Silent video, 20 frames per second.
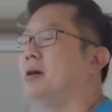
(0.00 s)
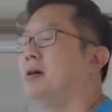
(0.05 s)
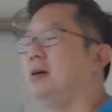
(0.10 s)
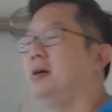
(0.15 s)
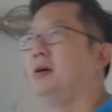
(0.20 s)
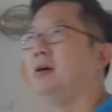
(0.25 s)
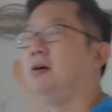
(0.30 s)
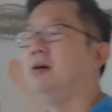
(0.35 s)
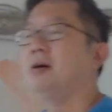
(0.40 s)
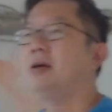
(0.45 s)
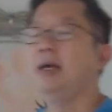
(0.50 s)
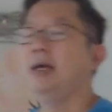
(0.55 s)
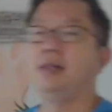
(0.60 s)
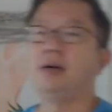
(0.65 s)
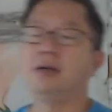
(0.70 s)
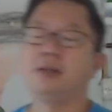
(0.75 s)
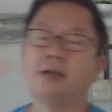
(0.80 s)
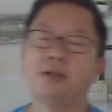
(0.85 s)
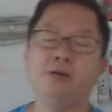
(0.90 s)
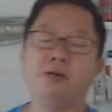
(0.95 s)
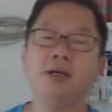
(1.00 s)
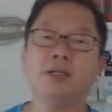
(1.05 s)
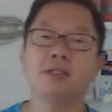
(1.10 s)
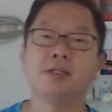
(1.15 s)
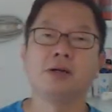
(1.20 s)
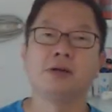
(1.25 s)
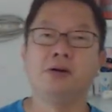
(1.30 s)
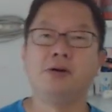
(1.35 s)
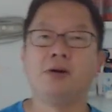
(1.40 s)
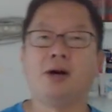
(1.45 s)
Okay, now the 3 years
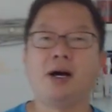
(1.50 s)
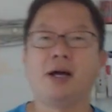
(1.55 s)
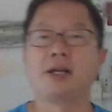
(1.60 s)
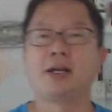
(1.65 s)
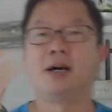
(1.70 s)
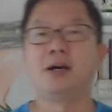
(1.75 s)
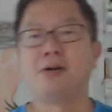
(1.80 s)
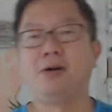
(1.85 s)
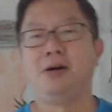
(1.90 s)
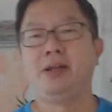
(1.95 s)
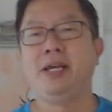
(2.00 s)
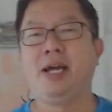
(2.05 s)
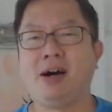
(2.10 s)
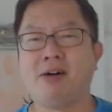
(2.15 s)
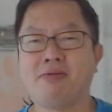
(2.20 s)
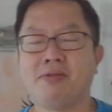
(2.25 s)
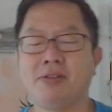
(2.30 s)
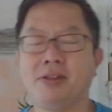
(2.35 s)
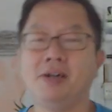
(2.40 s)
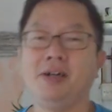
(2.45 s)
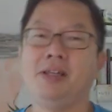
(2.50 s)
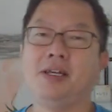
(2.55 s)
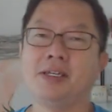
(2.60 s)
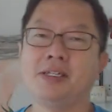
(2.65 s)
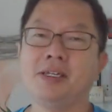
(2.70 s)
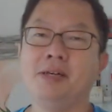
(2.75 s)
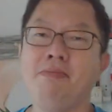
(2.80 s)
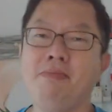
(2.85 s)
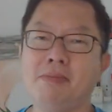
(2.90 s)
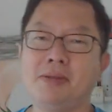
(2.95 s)
ago, I can't call it after. It
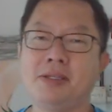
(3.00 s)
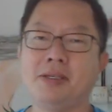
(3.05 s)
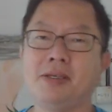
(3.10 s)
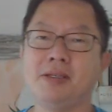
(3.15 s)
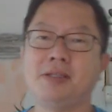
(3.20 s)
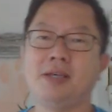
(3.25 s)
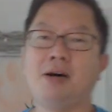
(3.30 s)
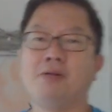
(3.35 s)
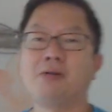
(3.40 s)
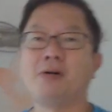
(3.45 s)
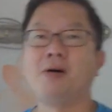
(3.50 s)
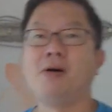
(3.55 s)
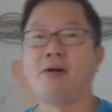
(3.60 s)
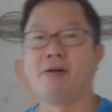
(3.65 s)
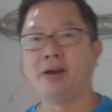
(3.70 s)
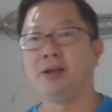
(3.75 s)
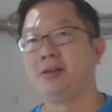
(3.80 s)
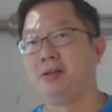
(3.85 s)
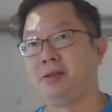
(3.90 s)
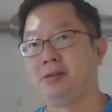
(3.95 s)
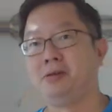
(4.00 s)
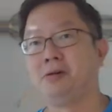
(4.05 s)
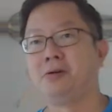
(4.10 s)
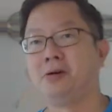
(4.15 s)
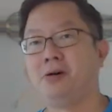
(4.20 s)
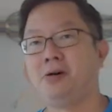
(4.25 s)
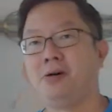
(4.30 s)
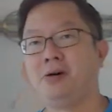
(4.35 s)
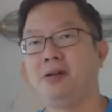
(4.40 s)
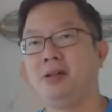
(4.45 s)
doesn't sound correct to
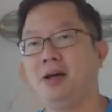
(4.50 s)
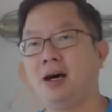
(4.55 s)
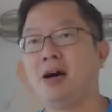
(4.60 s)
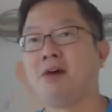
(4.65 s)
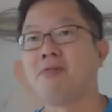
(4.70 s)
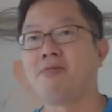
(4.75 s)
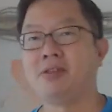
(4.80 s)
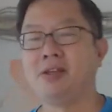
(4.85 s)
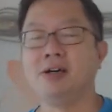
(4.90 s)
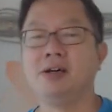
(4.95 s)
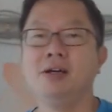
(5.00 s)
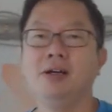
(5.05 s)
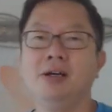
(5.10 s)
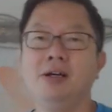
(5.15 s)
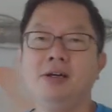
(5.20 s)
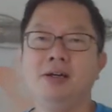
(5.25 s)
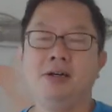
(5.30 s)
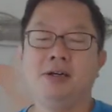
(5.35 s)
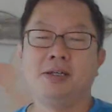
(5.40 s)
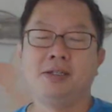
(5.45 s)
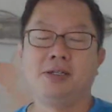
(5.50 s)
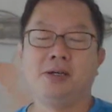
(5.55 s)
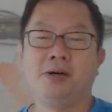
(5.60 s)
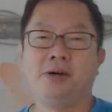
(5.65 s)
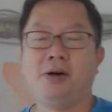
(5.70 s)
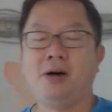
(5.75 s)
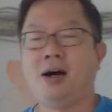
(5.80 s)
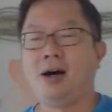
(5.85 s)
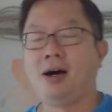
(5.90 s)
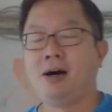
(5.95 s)
call it after.
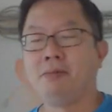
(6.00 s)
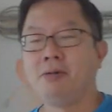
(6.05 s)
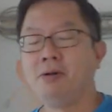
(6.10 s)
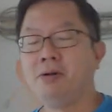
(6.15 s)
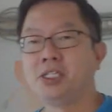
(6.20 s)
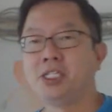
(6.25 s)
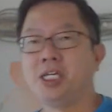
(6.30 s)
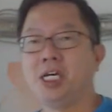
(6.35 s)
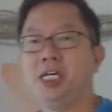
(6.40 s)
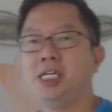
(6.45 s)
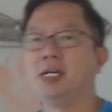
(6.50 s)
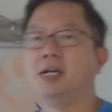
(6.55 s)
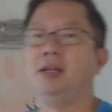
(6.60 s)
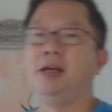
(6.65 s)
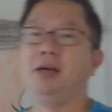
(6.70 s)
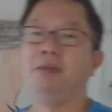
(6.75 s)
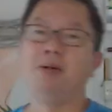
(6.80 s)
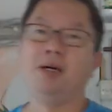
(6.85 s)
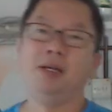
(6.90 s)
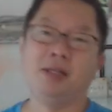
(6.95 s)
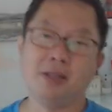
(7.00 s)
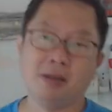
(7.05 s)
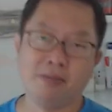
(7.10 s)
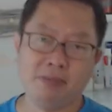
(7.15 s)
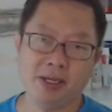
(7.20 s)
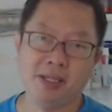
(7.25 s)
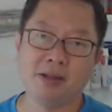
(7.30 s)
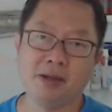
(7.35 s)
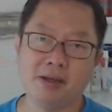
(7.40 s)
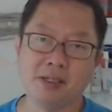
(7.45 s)
So I'm going to change the label a little
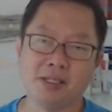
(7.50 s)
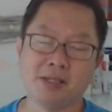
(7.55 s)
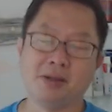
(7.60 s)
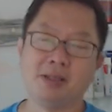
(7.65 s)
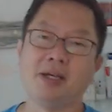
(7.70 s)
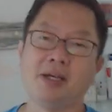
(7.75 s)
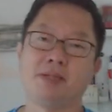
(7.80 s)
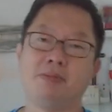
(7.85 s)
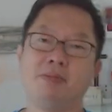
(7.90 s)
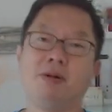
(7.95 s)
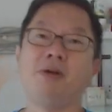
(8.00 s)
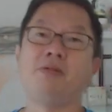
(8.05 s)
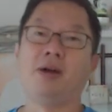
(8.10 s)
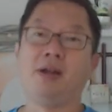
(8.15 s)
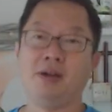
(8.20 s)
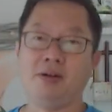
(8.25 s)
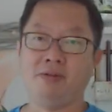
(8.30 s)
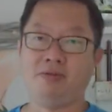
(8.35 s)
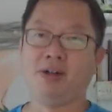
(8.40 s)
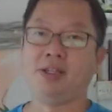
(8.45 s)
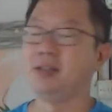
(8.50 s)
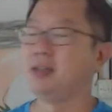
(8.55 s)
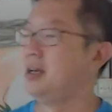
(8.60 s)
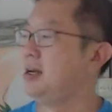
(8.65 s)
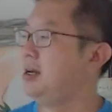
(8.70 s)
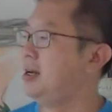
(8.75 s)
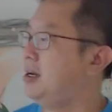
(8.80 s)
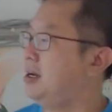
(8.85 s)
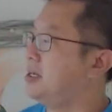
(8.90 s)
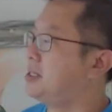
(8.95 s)
bit so that it's more relevant.
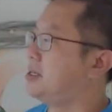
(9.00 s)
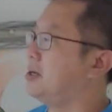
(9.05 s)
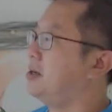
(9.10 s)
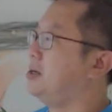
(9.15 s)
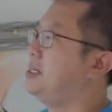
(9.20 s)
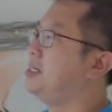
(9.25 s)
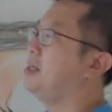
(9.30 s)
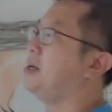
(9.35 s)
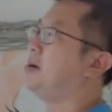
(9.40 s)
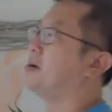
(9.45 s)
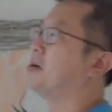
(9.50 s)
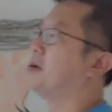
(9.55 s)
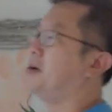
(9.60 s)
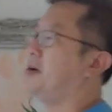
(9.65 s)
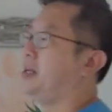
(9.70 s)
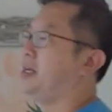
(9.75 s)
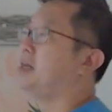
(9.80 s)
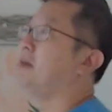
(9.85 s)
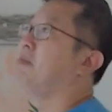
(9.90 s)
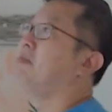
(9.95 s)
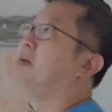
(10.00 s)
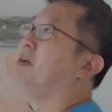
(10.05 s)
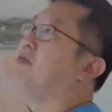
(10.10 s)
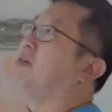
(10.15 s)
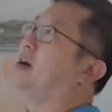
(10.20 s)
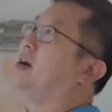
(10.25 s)
So instead of calling before and